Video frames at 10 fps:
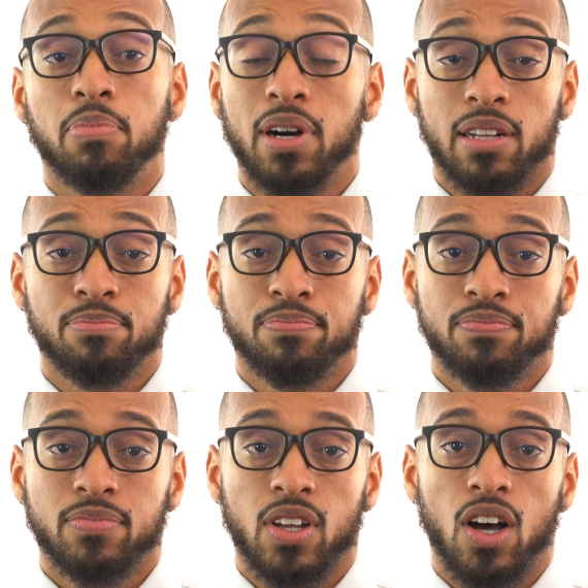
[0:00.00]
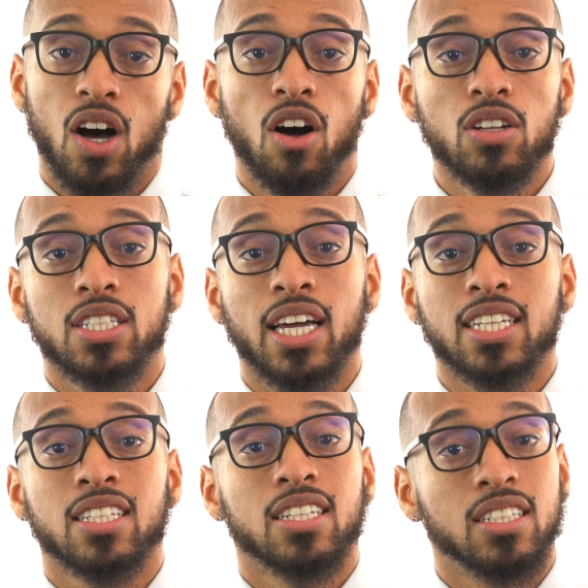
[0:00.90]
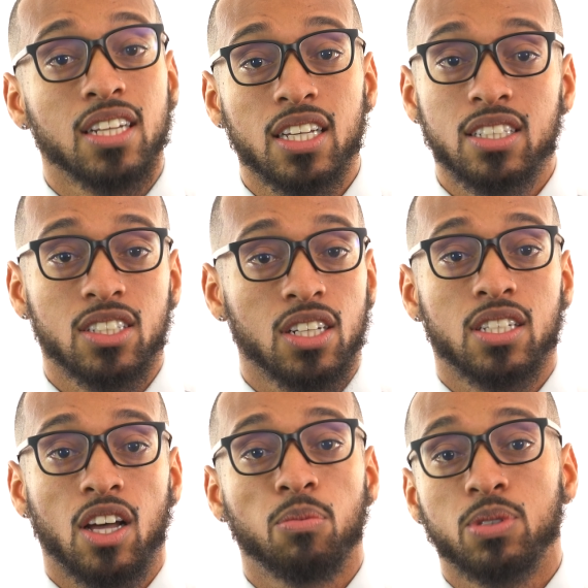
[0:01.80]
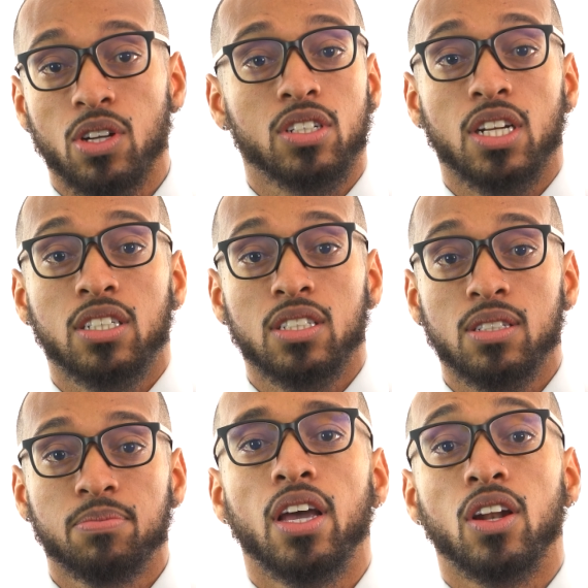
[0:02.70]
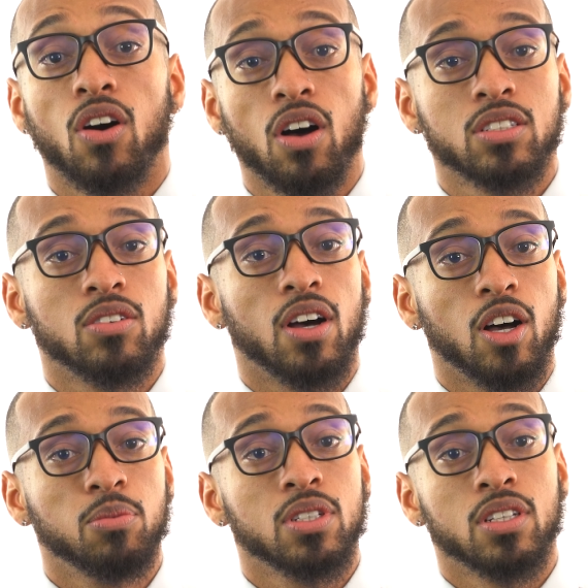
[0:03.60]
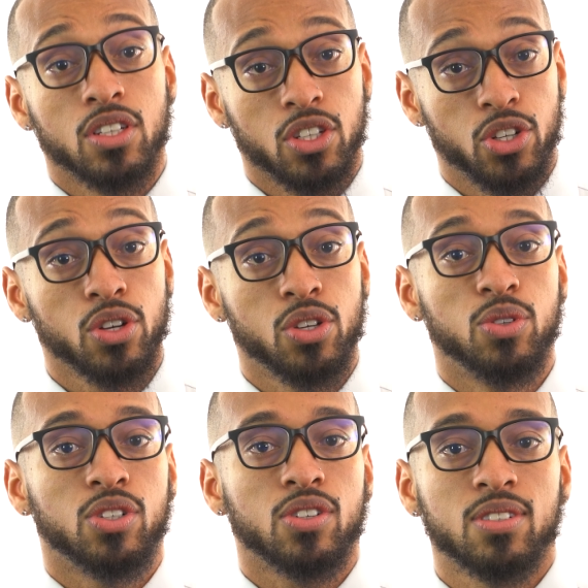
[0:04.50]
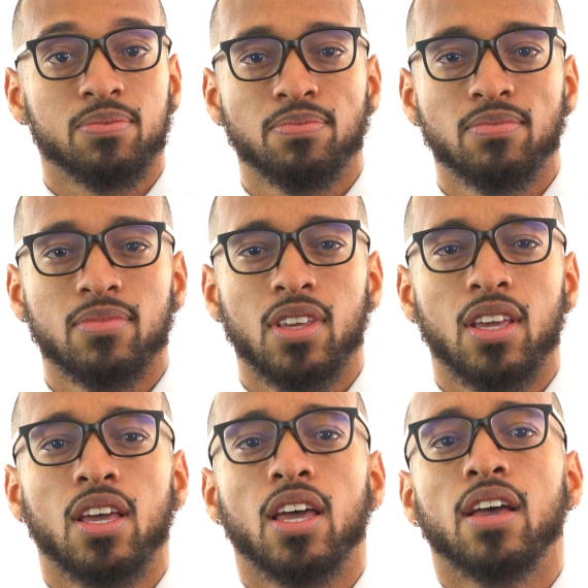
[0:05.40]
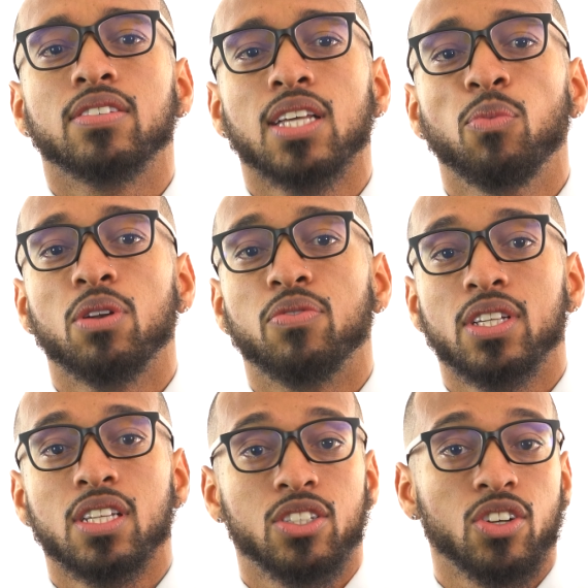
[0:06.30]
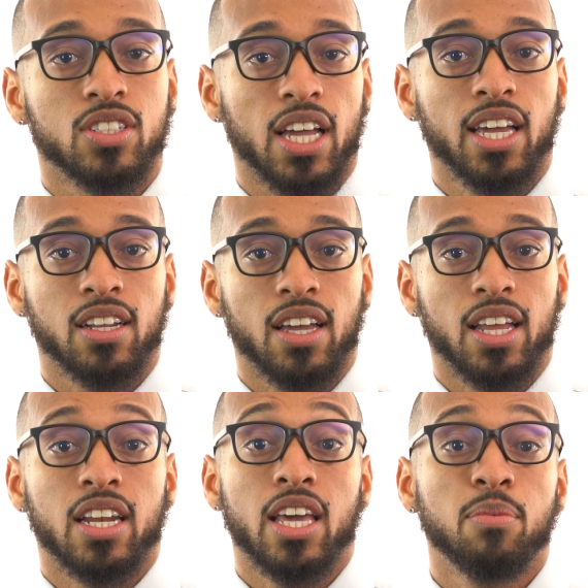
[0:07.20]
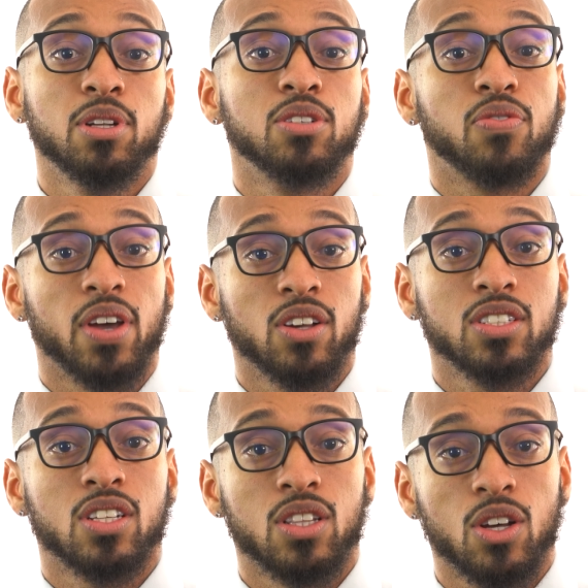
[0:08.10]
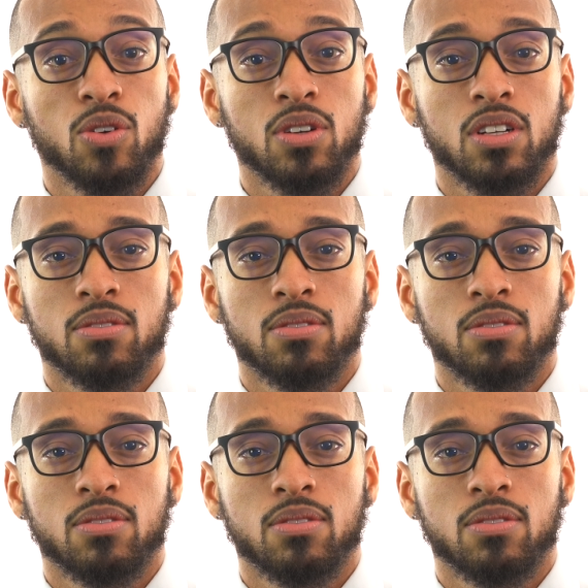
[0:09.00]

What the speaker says: But alt text doesn't just help search engines, it also helps your users. If someone visits your site and an image fails to load,